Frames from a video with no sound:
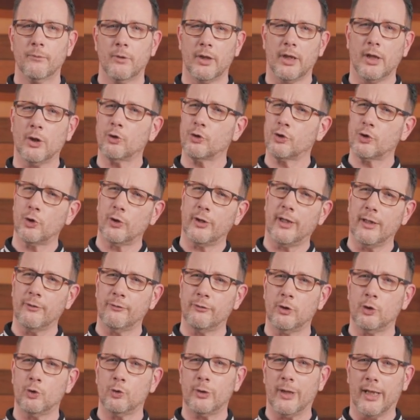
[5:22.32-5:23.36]
They also give
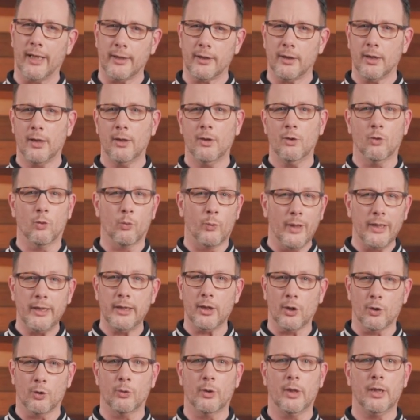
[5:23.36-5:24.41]
you that
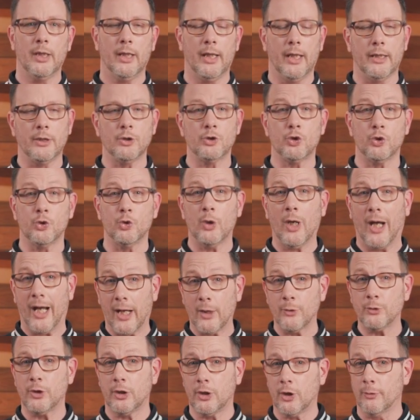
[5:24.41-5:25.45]
window into
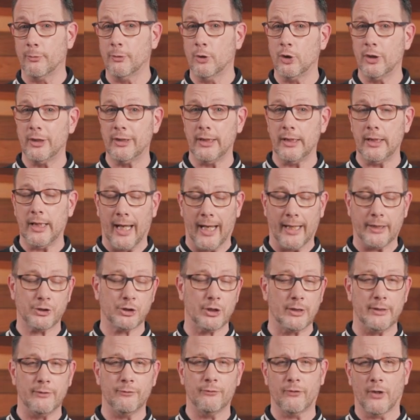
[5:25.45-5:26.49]
how the community
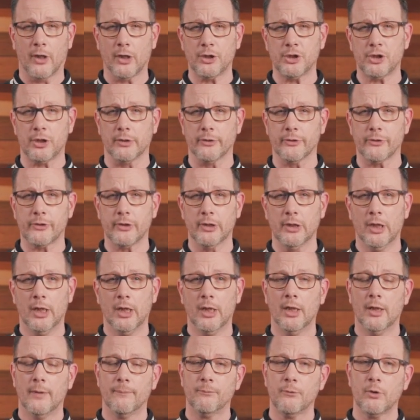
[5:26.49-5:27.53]
actually functions.
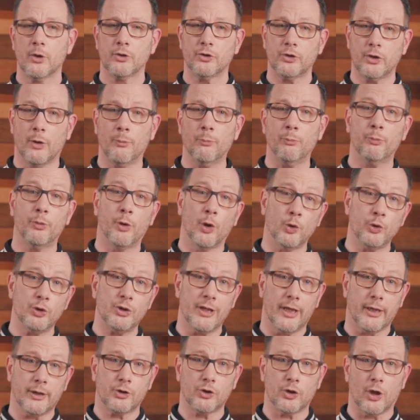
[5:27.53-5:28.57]
Some
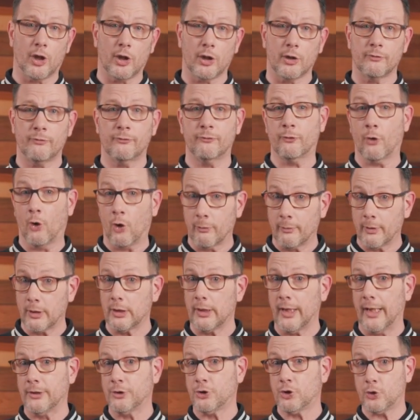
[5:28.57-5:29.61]
projects are formal
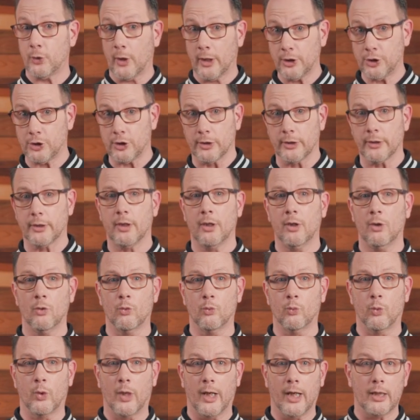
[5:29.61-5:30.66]
and structured,
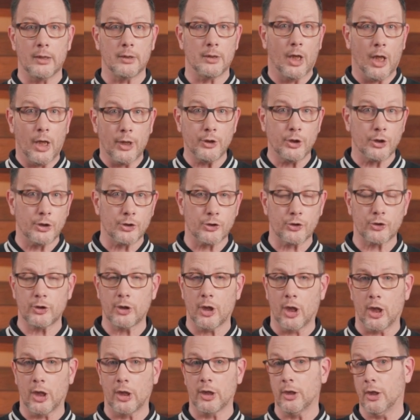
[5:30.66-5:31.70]
while others
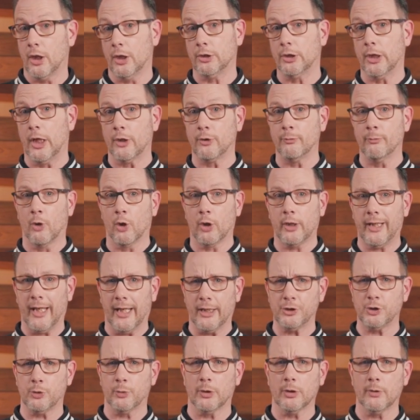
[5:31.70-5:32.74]
are a lot more
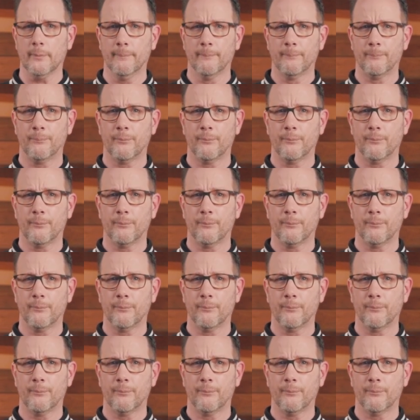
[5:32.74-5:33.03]
casual.